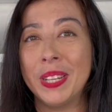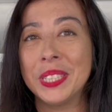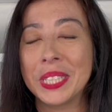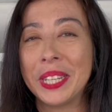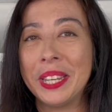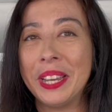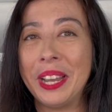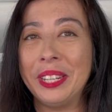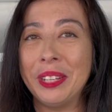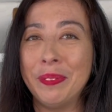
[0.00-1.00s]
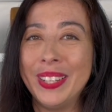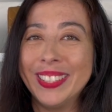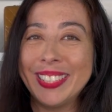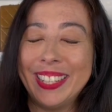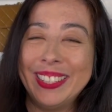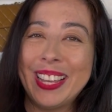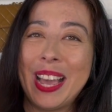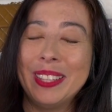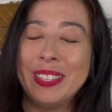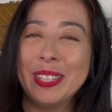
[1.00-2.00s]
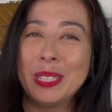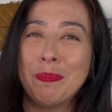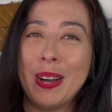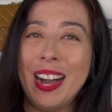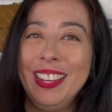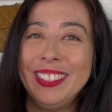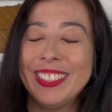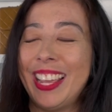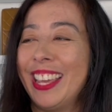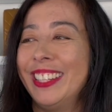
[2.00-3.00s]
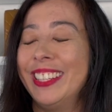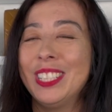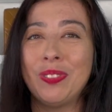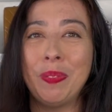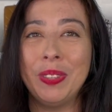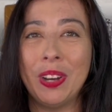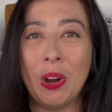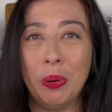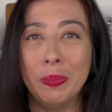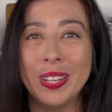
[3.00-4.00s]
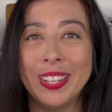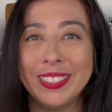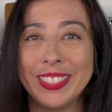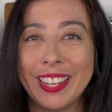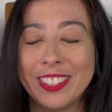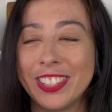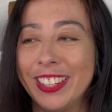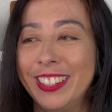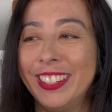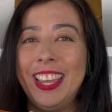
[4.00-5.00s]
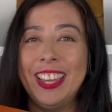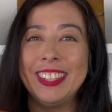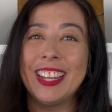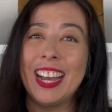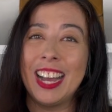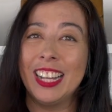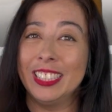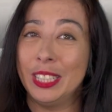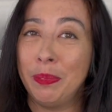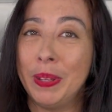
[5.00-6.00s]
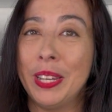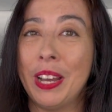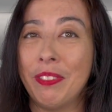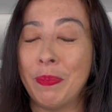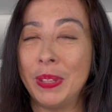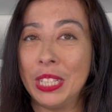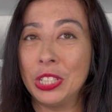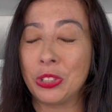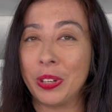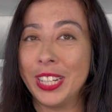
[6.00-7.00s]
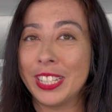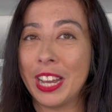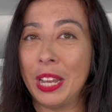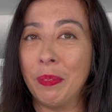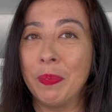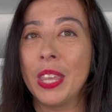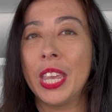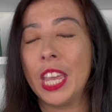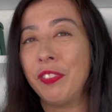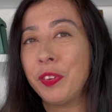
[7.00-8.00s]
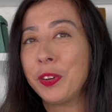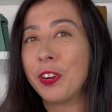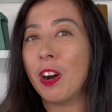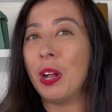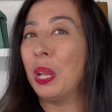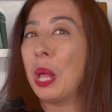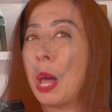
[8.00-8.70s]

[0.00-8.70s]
second item is in this box, and it's from the home section, and a little bit of a mini story time. If you recall